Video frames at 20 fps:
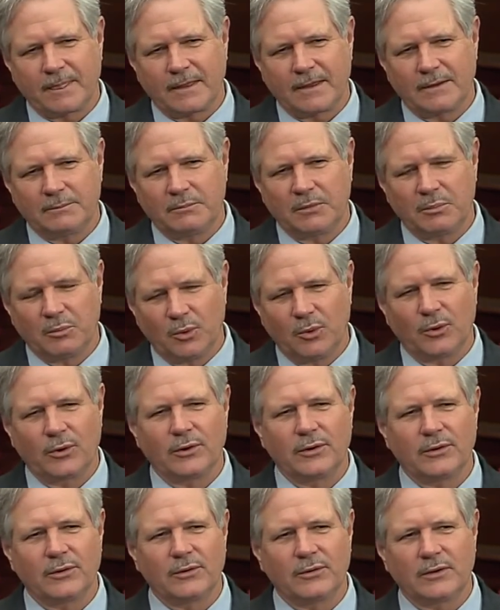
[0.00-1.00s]

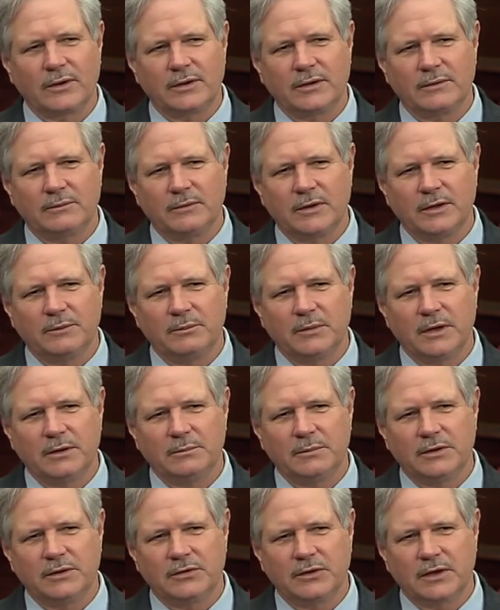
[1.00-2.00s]
memorial, it made
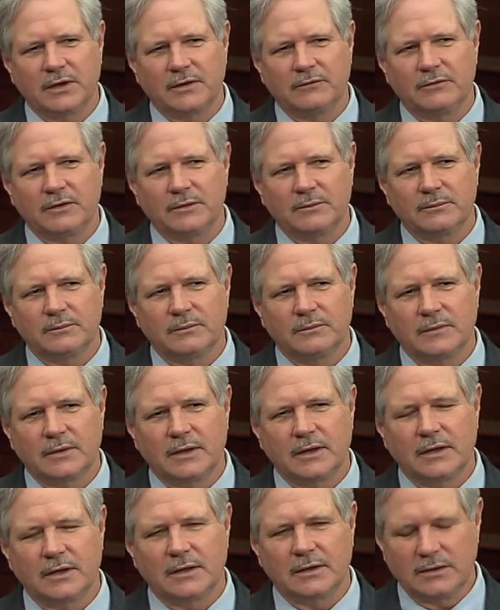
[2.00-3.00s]
me think of him.
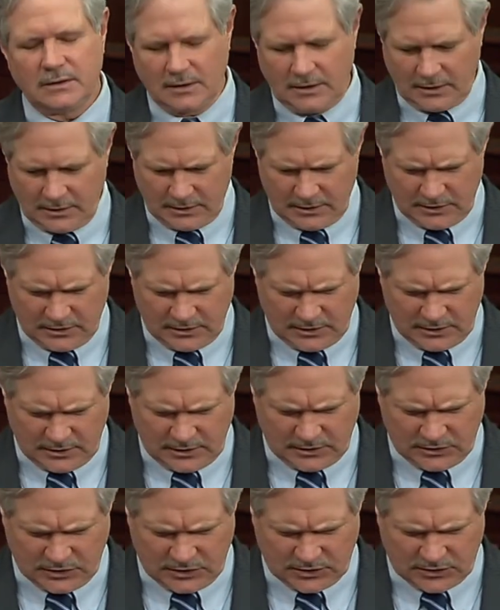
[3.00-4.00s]
And
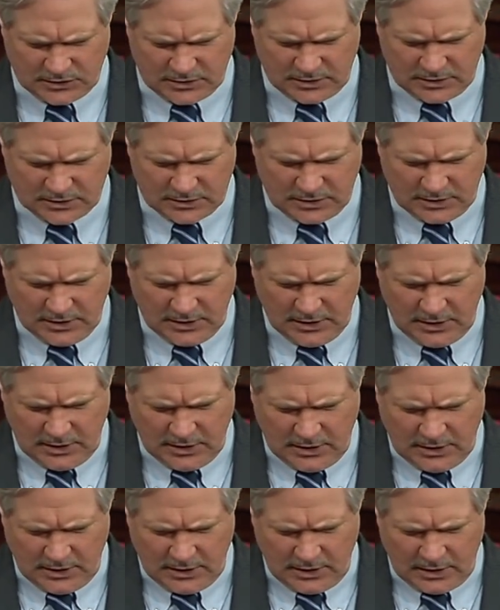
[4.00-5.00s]
it just is,
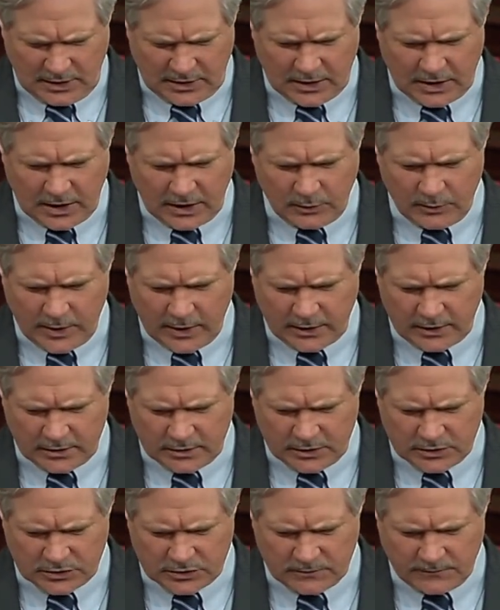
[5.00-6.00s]
again, a
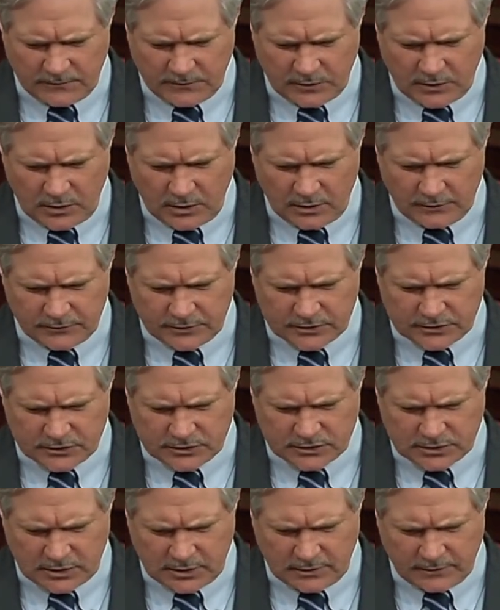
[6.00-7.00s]
recognition for all of
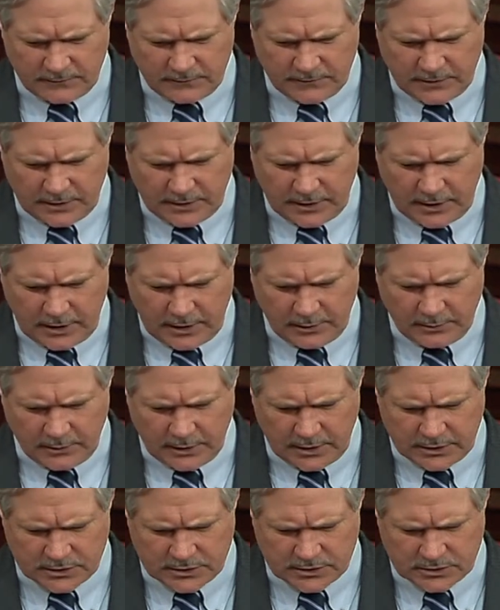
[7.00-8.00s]
us of how
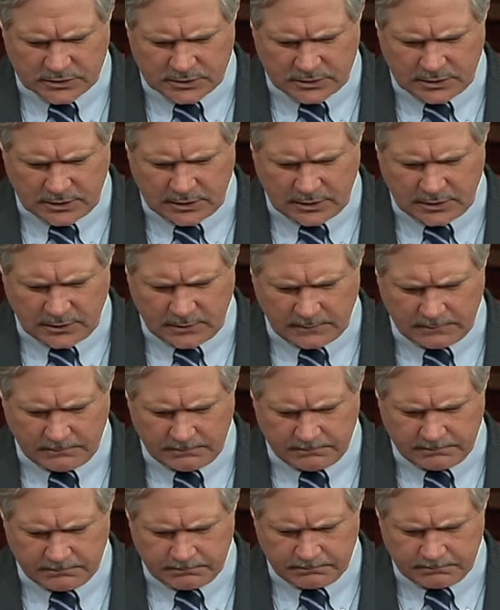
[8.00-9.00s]
much
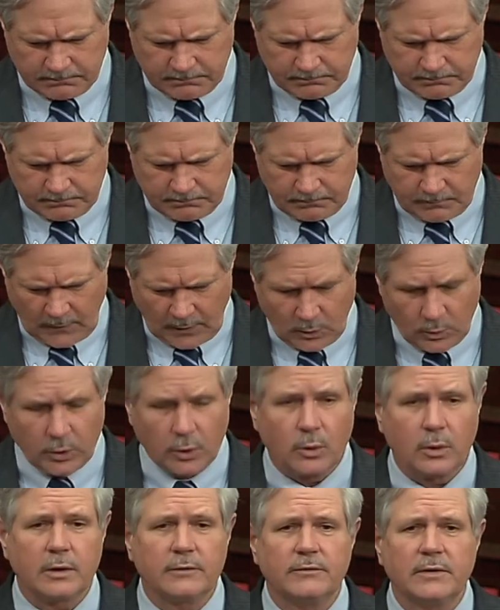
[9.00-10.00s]
we
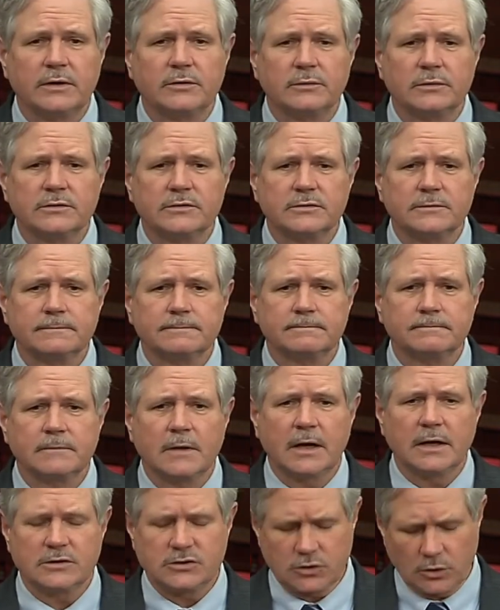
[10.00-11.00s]
owe our veterans.
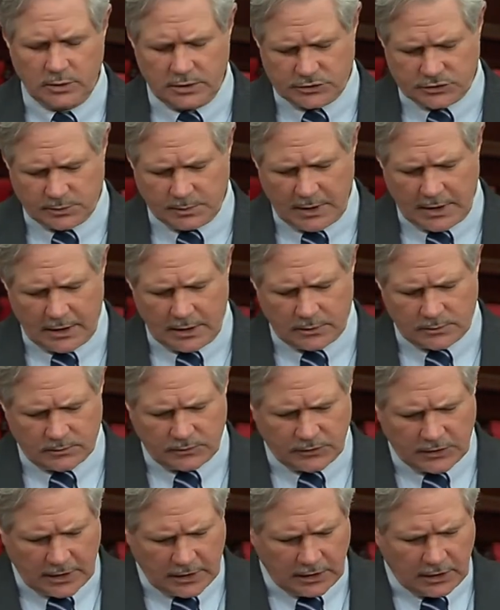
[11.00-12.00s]
And so it's about
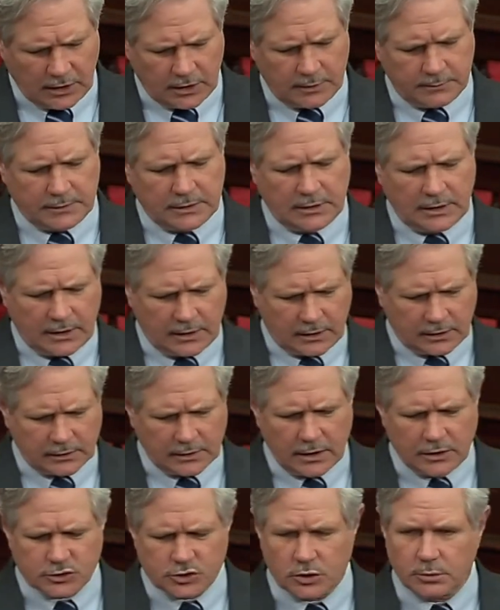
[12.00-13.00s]
thanking them and
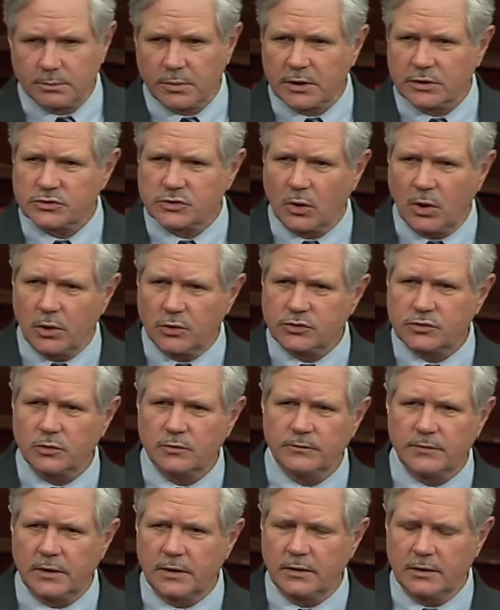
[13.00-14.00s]
acknowledging them, but it's also
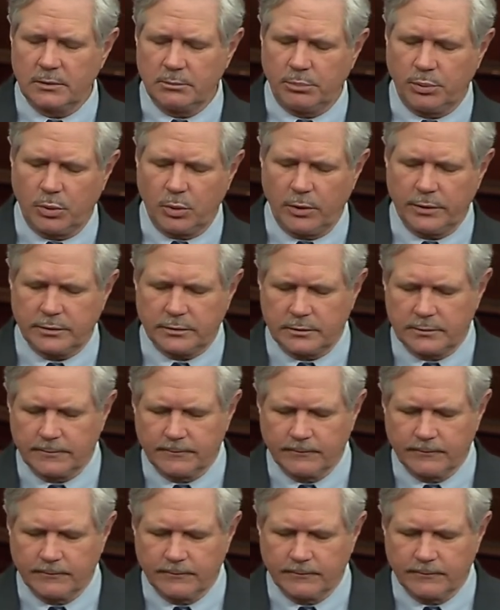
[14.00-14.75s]
very important